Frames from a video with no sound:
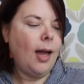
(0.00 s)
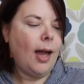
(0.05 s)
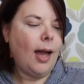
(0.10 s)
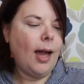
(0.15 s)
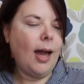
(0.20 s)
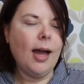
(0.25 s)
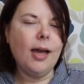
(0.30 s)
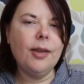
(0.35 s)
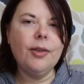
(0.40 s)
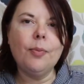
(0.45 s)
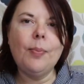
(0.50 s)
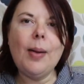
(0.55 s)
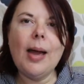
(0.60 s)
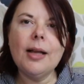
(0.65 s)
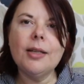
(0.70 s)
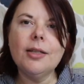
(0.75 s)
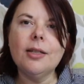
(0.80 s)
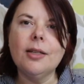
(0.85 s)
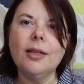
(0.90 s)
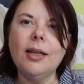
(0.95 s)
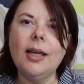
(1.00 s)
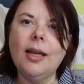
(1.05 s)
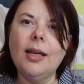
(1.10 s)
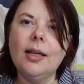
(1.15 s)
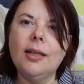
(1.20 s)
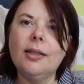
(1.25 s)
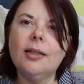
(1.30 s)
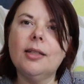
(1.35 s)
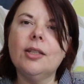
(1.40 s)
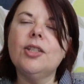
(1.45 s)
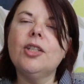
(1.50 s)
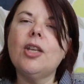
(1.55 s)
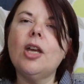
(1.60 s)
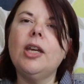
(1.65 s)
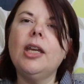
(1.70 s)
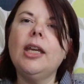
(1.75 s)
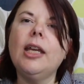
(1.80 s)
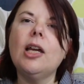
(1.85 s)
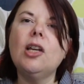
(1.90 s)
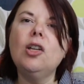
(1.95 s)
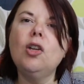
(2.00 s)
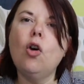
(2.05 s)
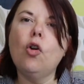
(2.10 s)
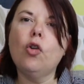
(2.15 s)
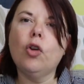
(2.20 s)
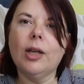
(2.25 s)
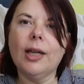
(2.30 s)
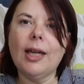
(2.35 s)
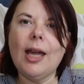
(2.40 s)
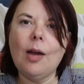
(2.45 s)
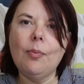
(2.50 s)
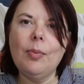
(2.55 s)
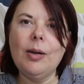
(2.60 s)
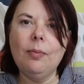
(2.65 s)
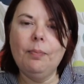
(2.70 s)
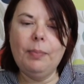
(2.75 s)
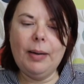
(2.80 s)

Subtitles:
And the pattern is the Sunny Log Cabin